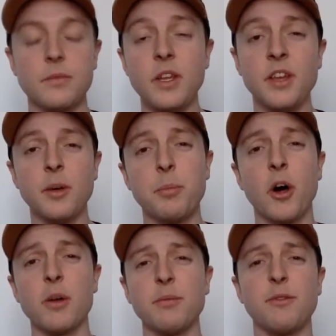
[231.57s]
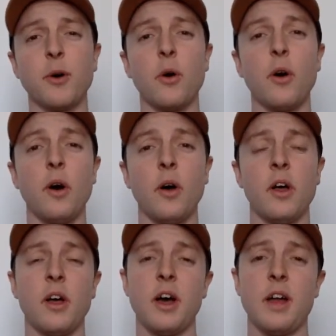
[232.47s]
In the bottom 4,
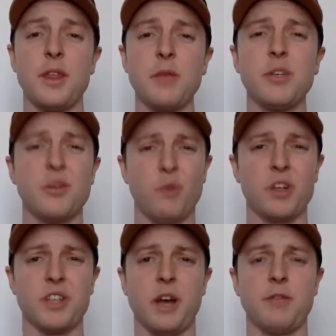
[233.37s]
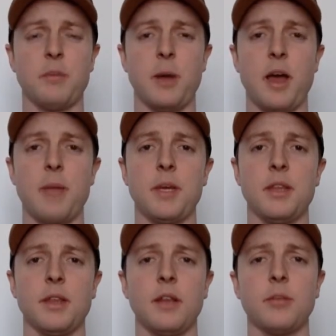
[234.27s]
I think we should watch out for Miami.
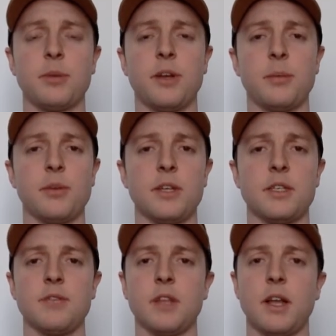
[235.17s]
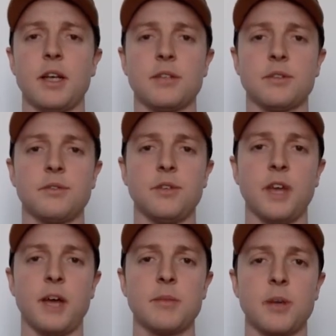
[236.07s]
They look pretty impressive in the last few
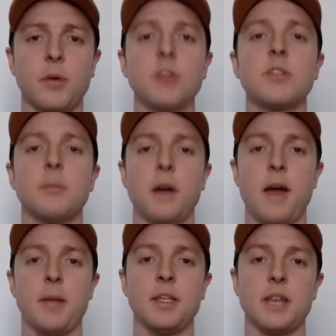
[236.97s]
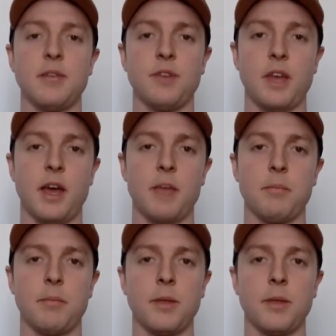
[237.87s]
games. I watched the Miami-Denver game.